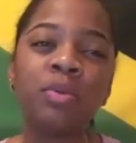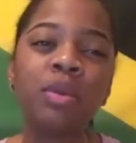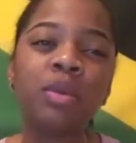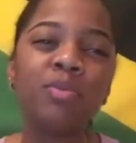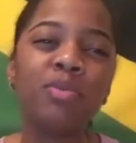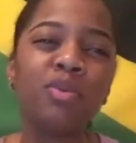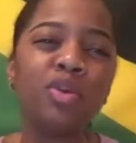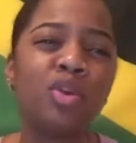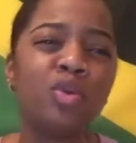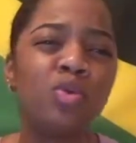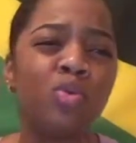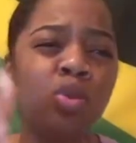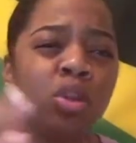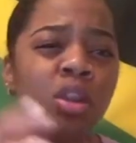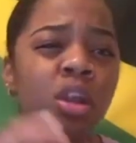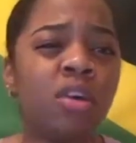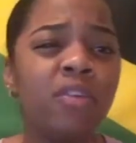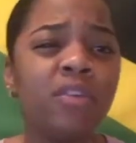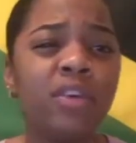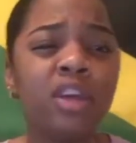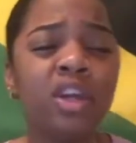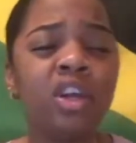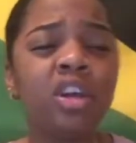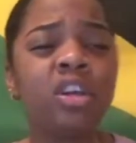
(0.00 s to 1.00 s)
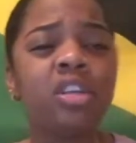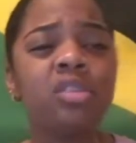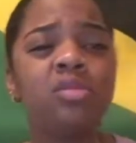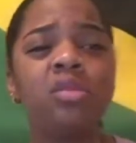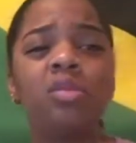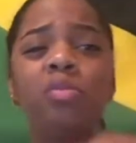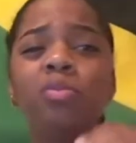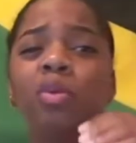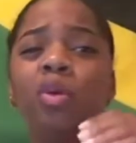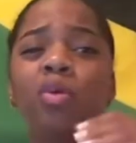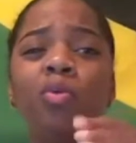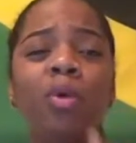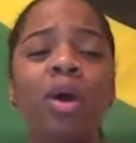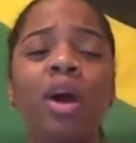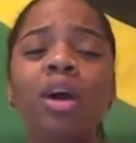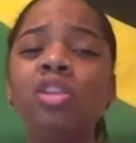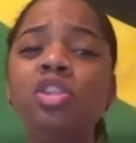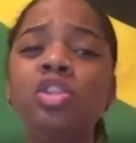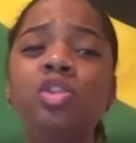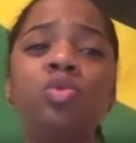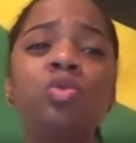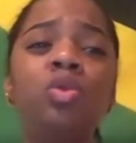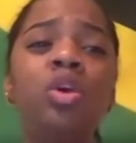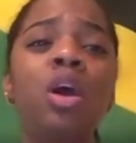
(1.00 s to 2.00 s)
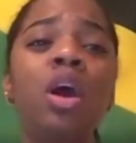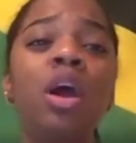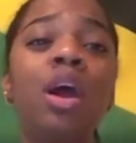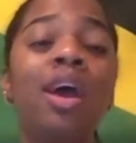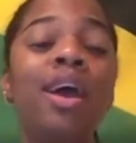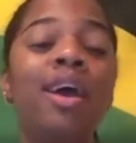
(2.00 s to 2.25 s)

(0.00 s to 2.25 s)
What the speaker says: people you love, encourage people around you.